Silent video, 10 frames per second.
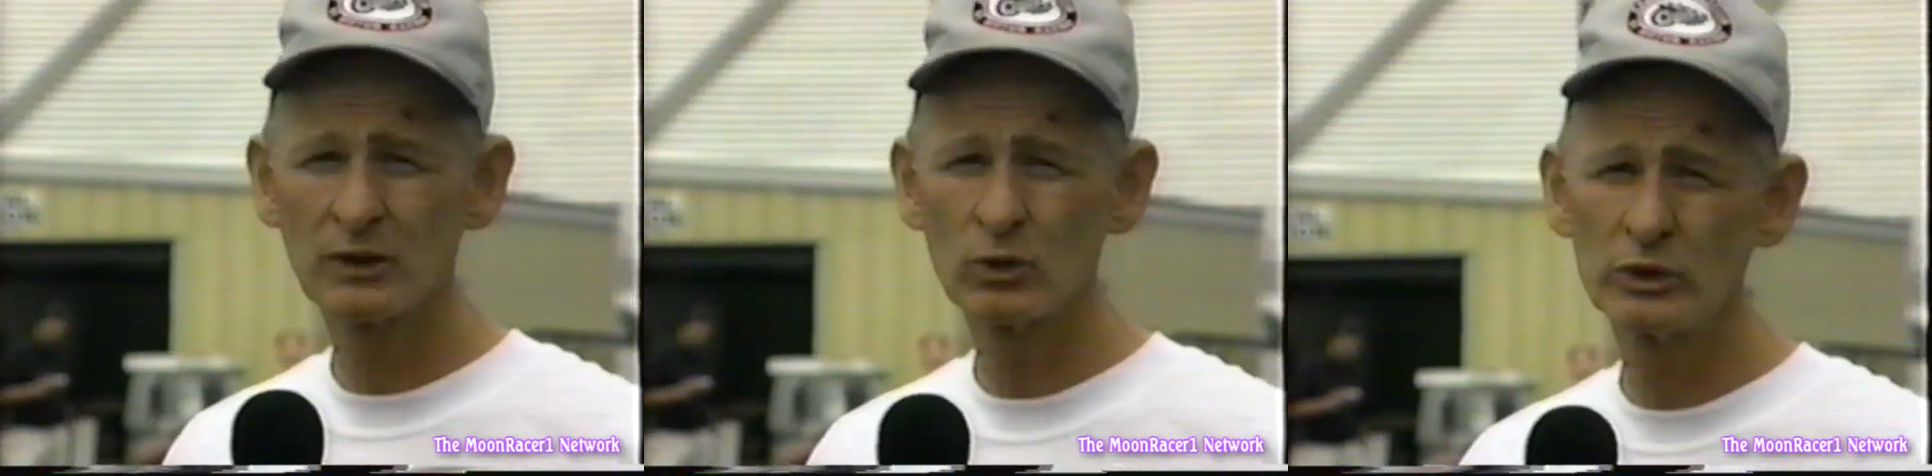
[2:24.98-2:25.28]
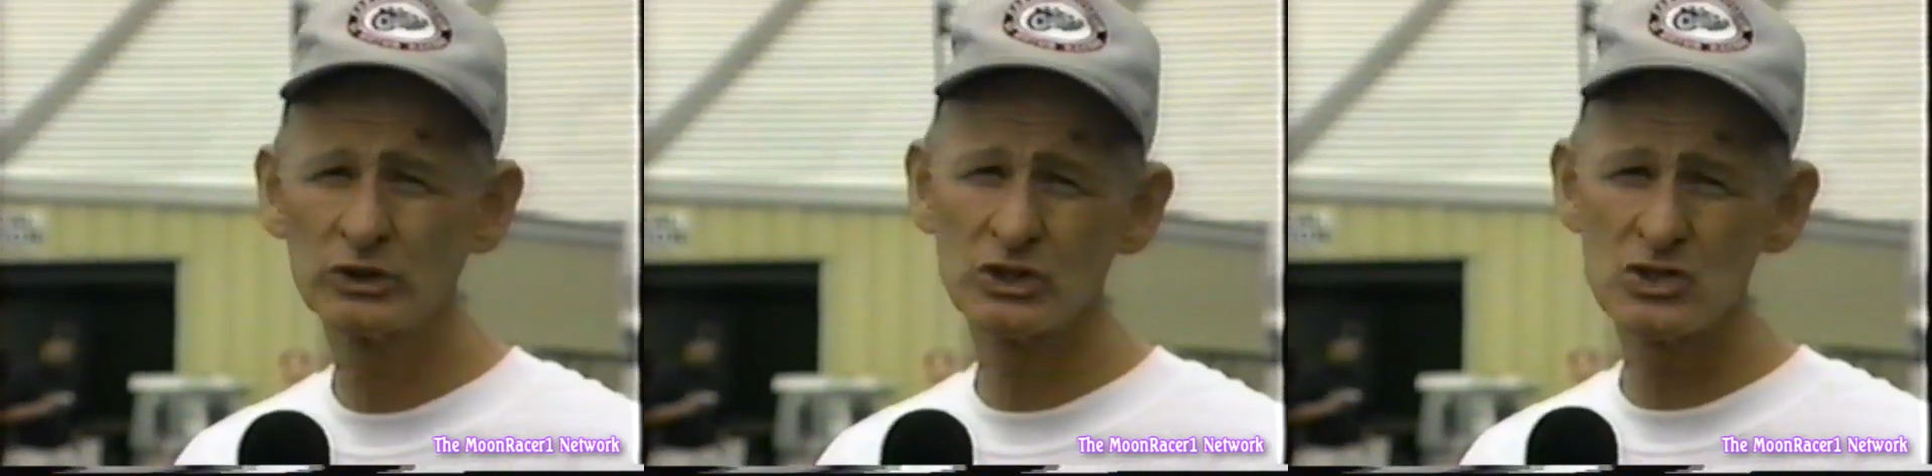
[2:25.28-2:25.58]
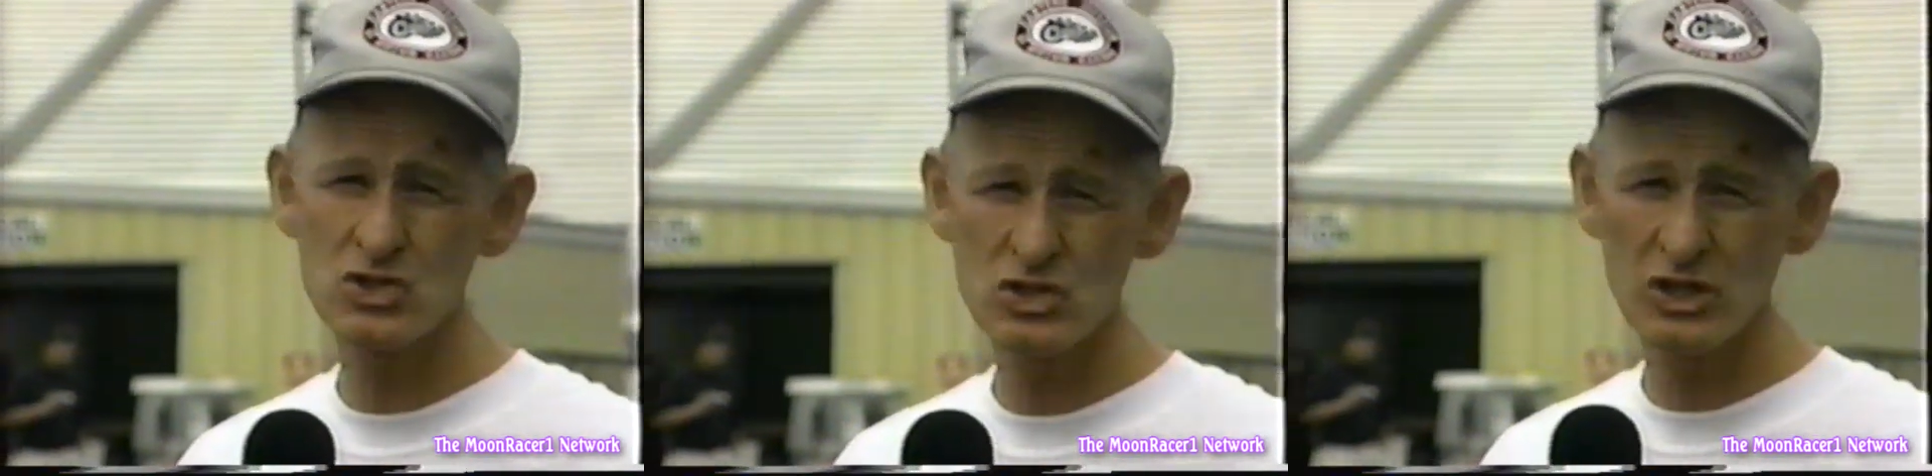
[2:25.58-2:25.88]
which
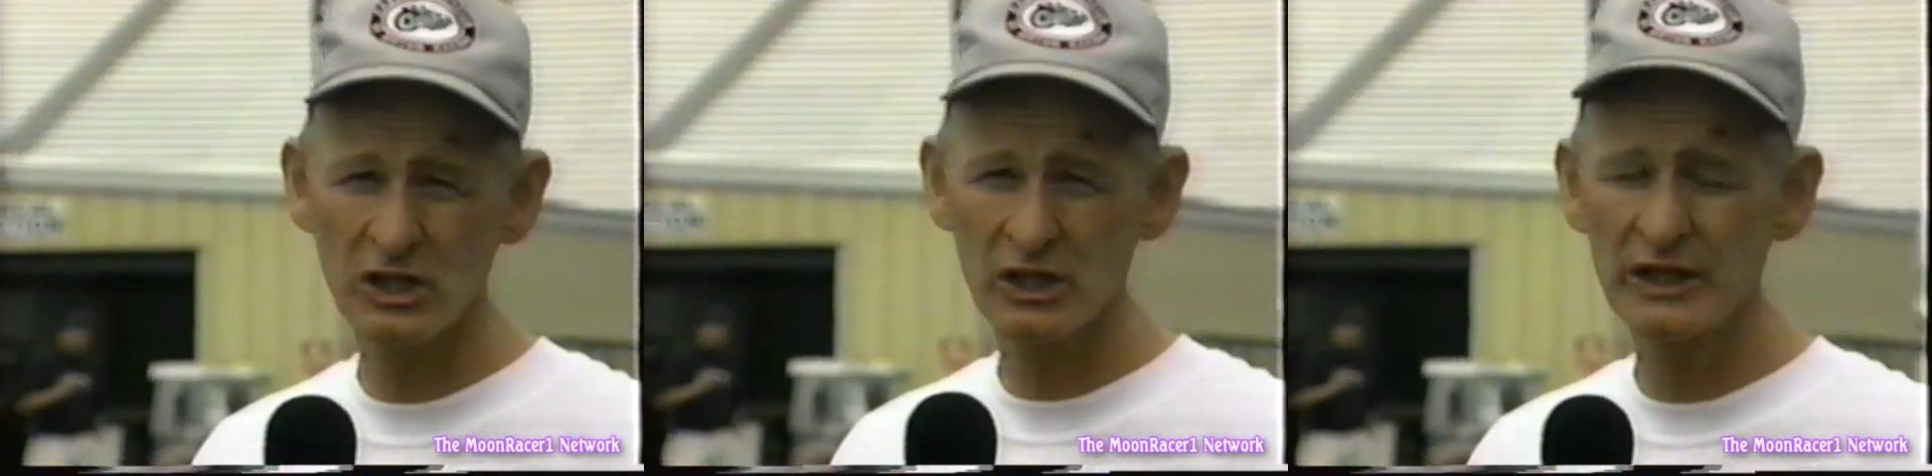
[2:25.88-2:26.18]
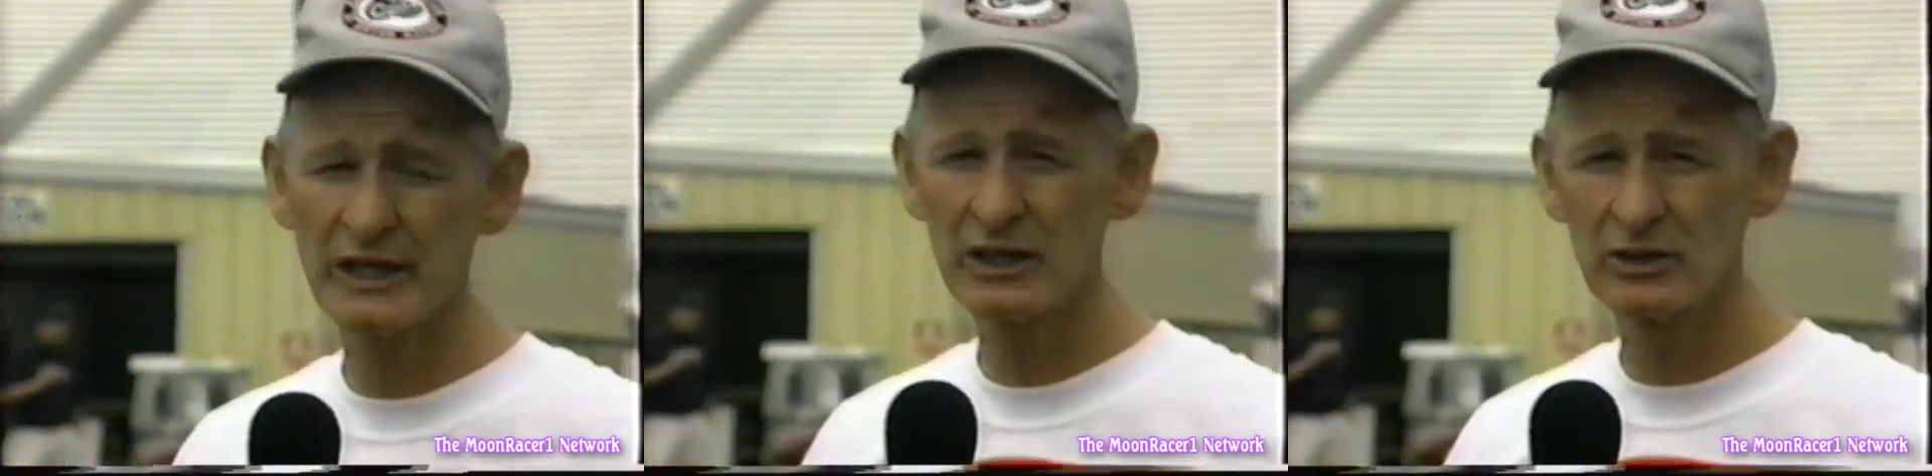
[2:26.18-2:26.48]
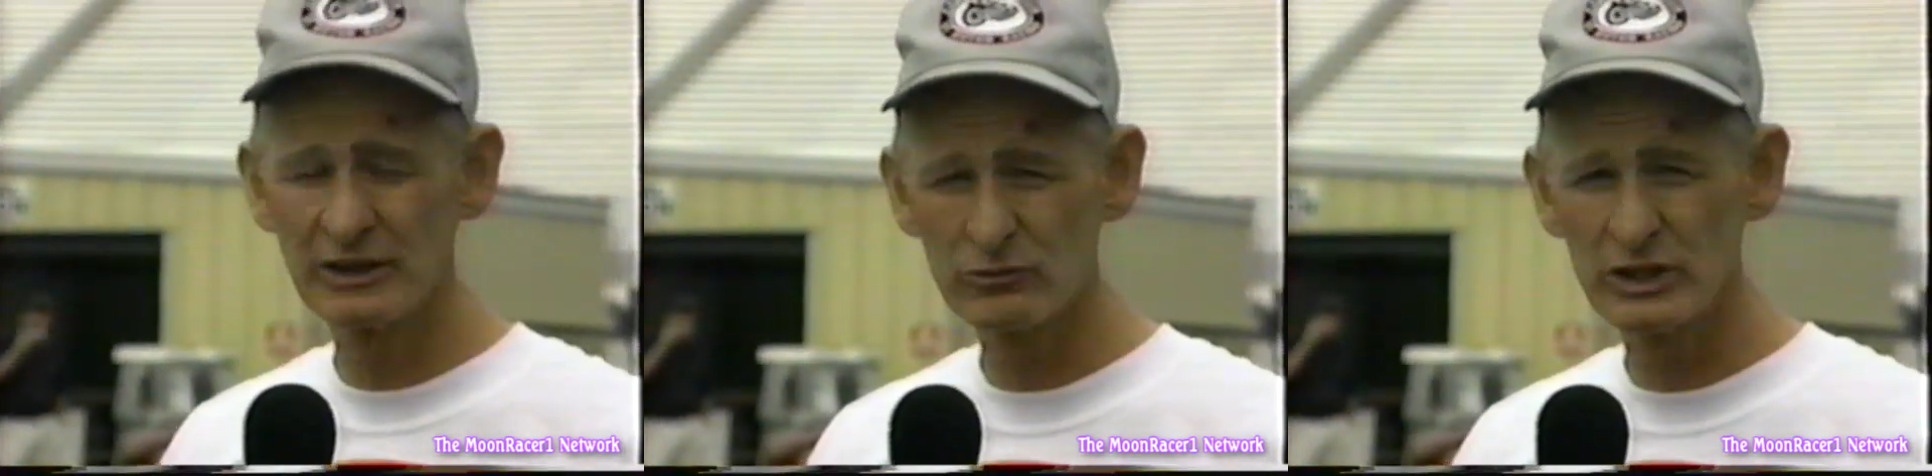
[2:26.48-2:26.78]
is uh,
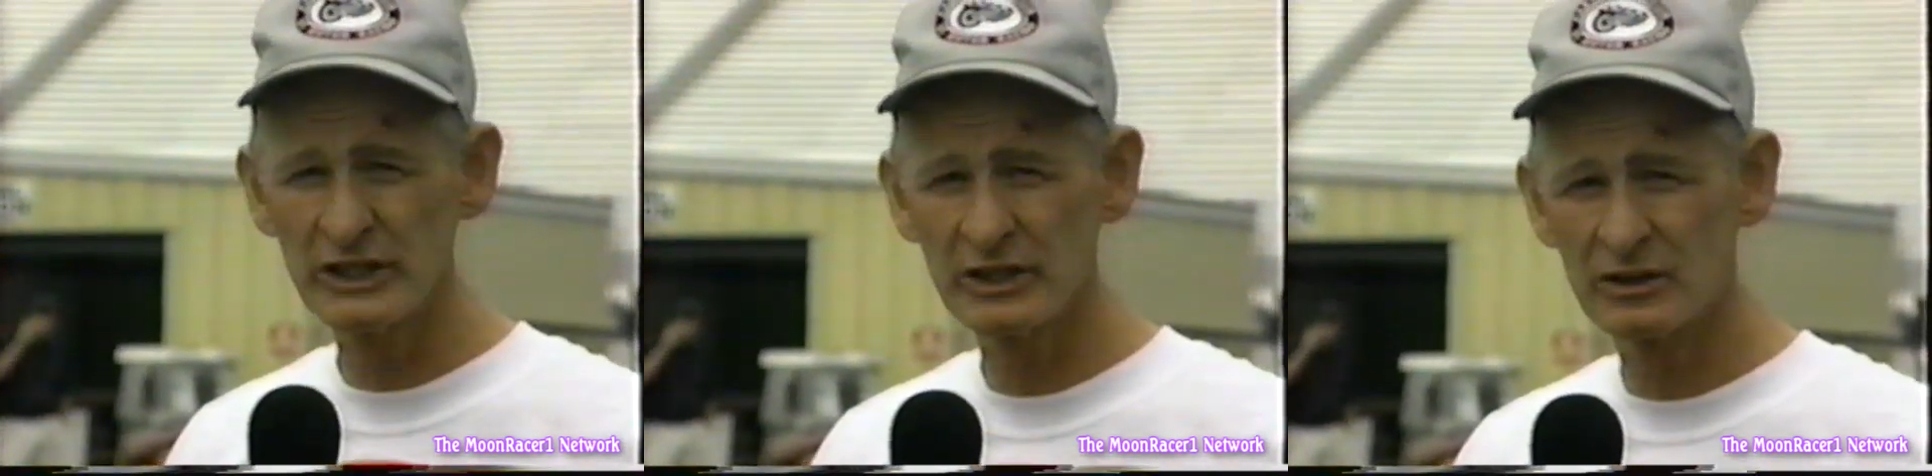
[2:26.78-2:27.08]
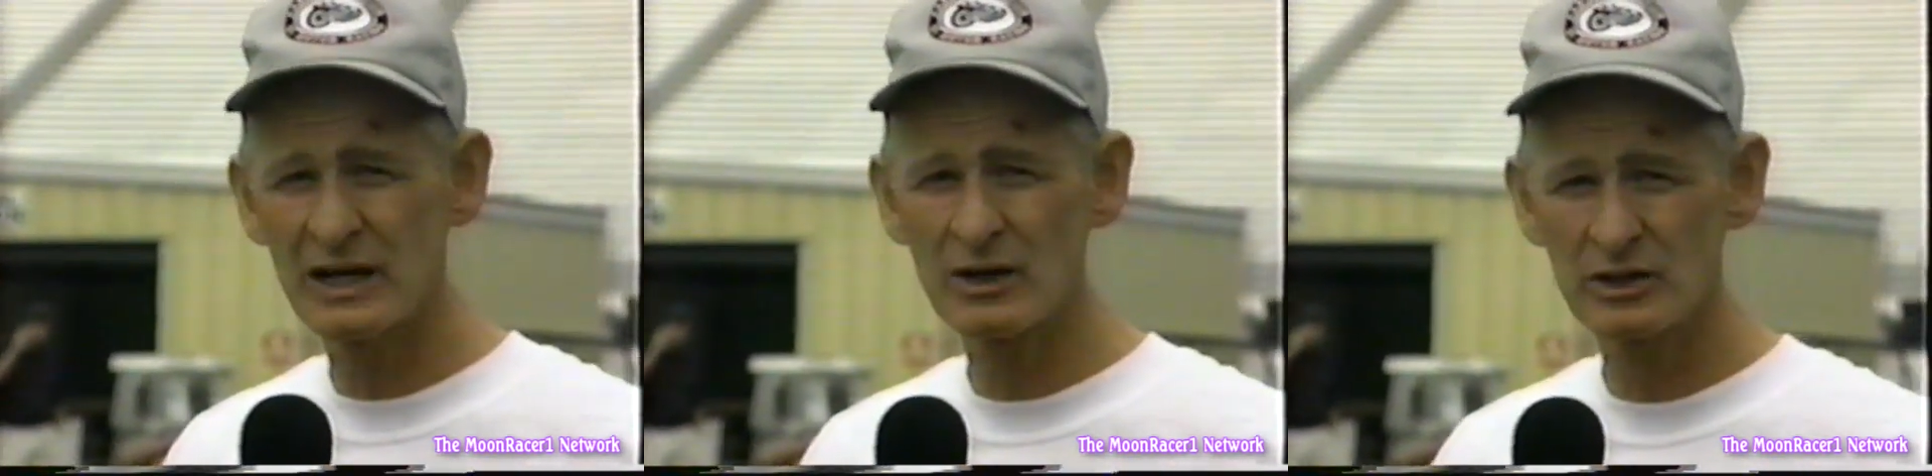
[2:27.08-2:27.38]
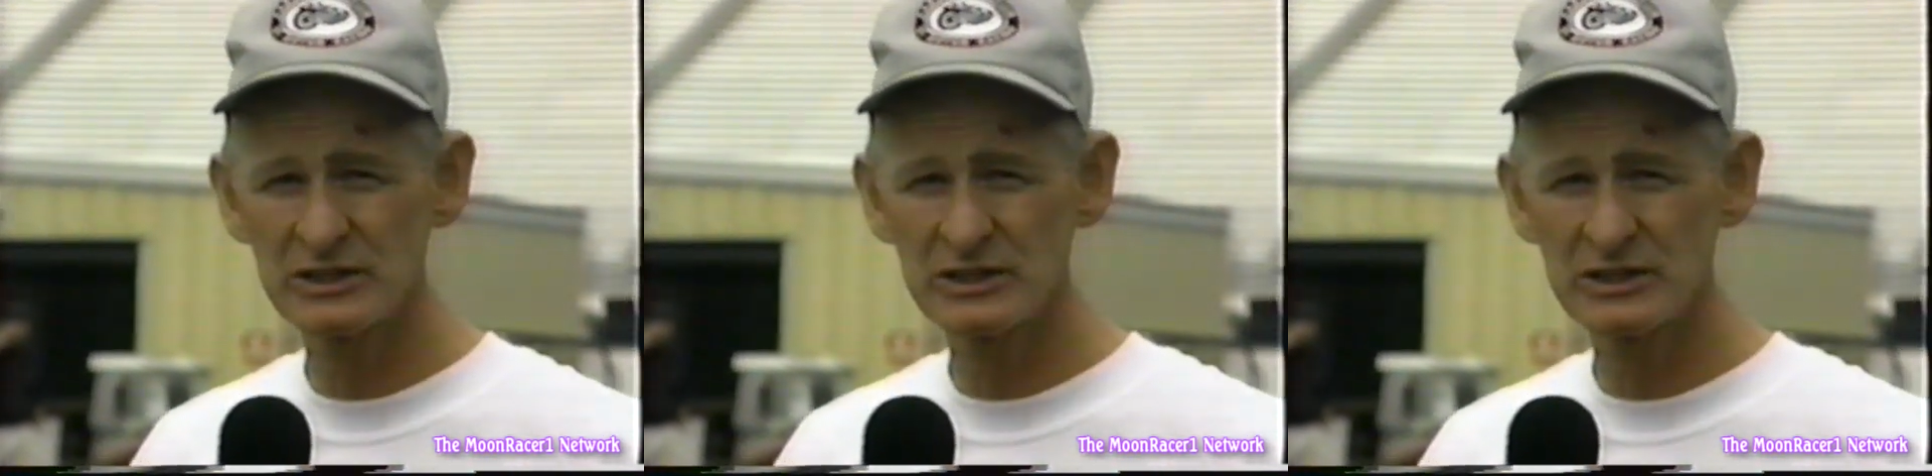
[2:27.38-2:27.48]
held every year out at